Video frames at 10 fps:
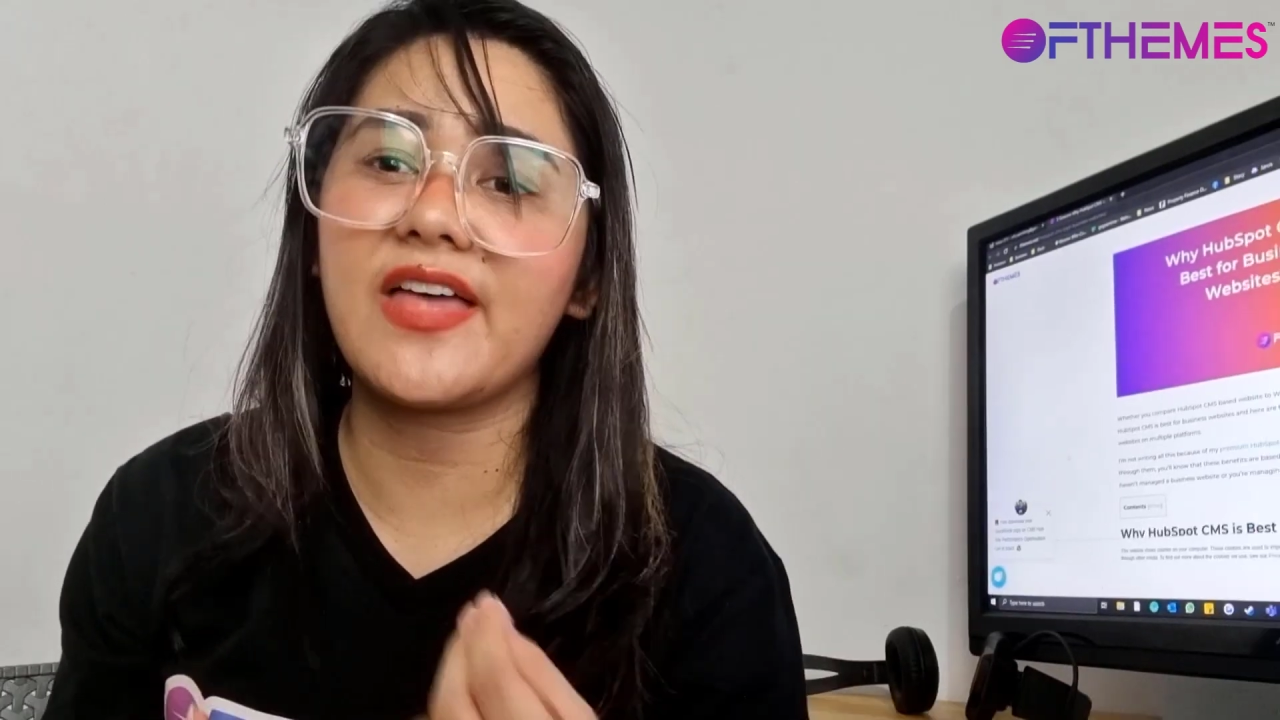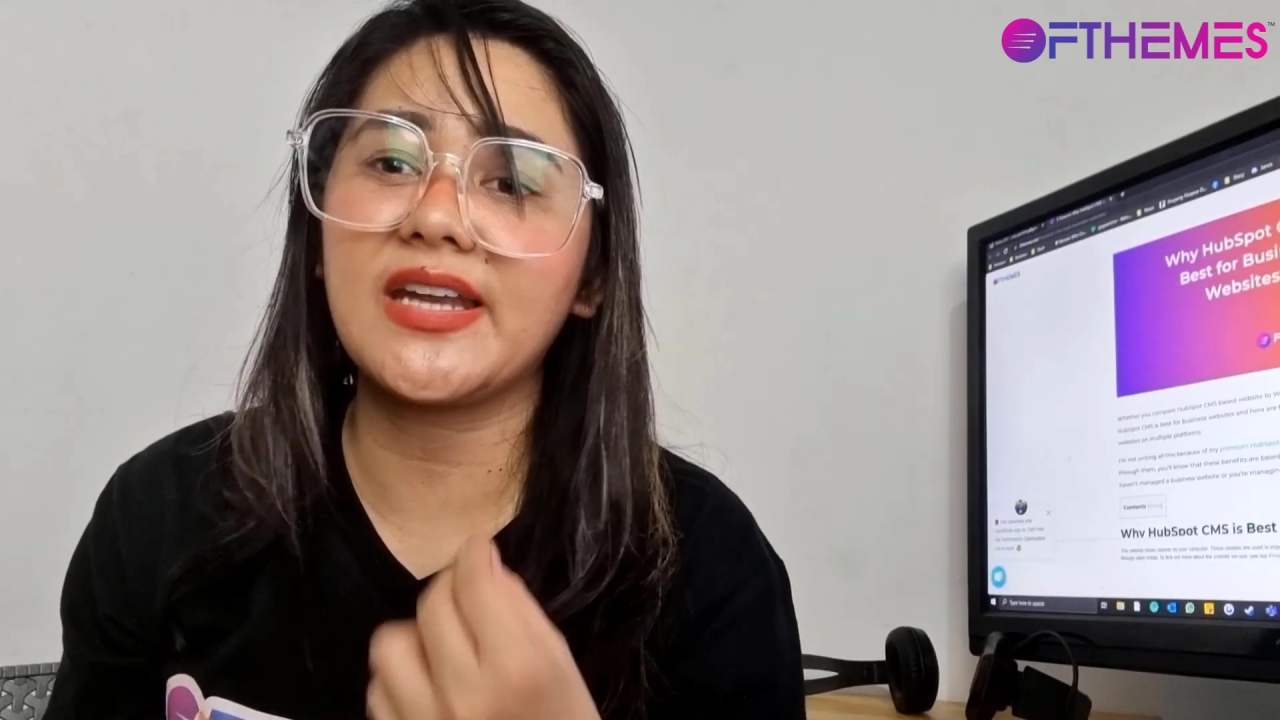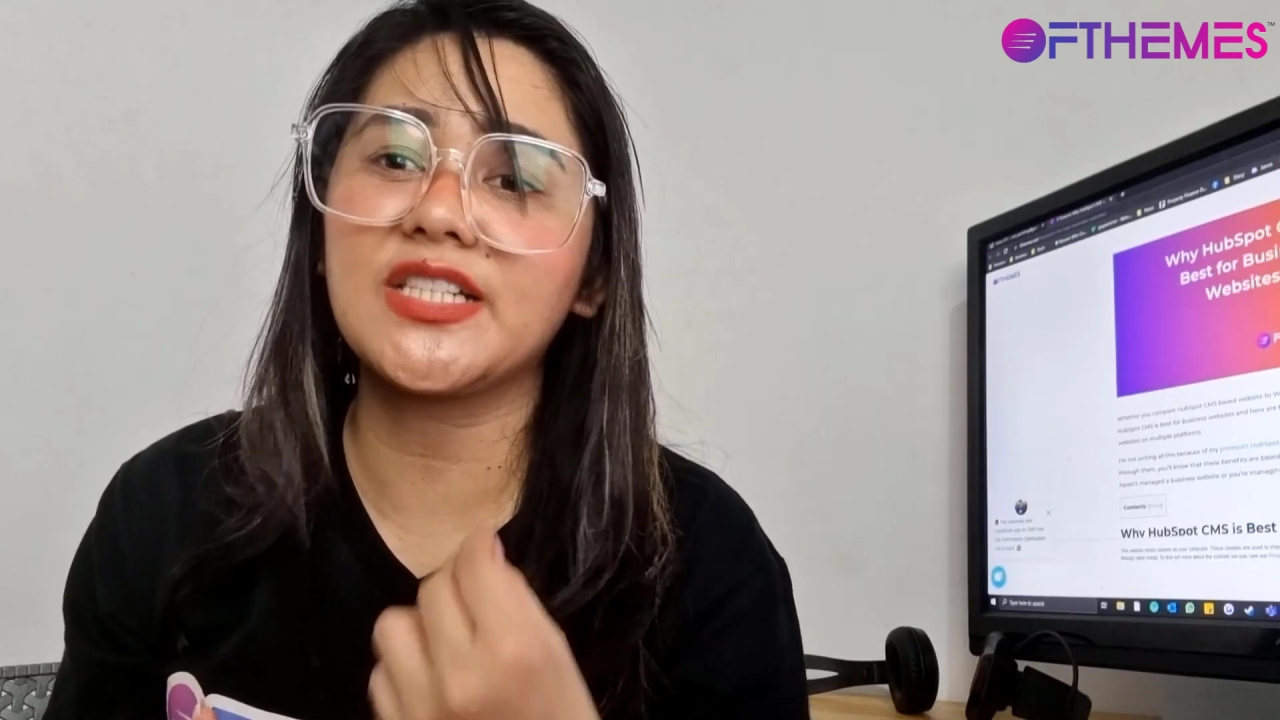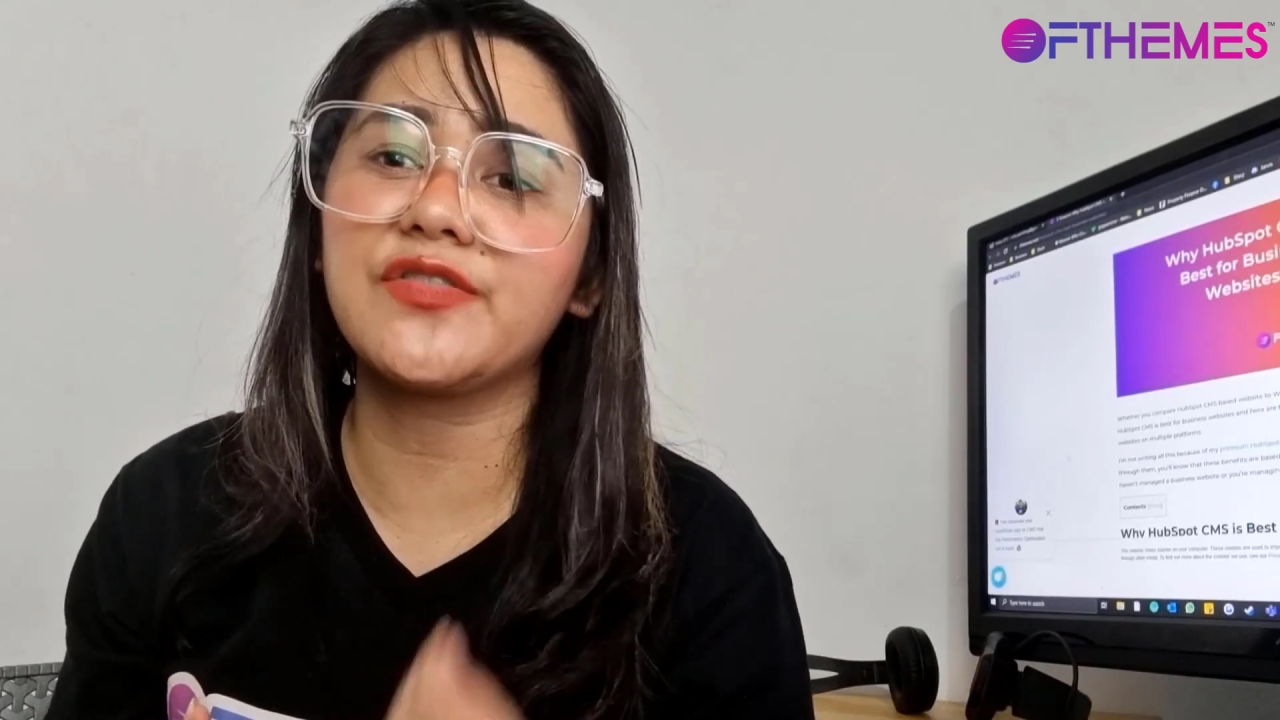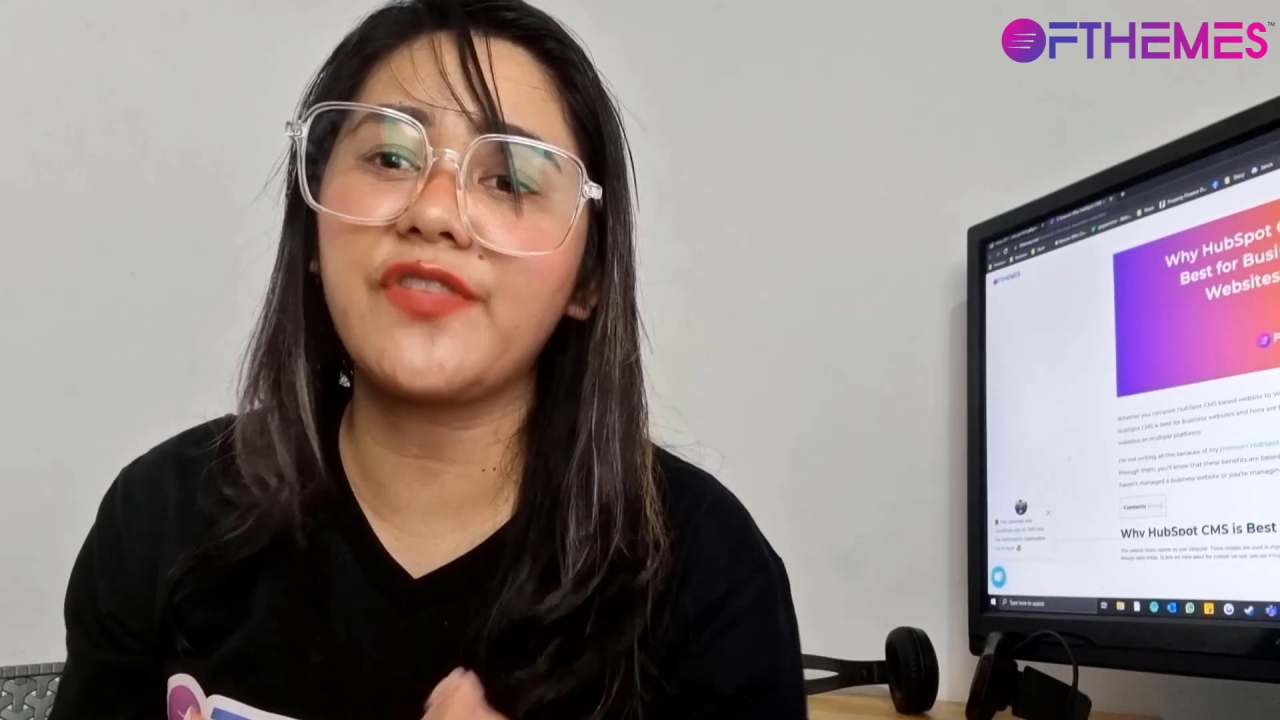that is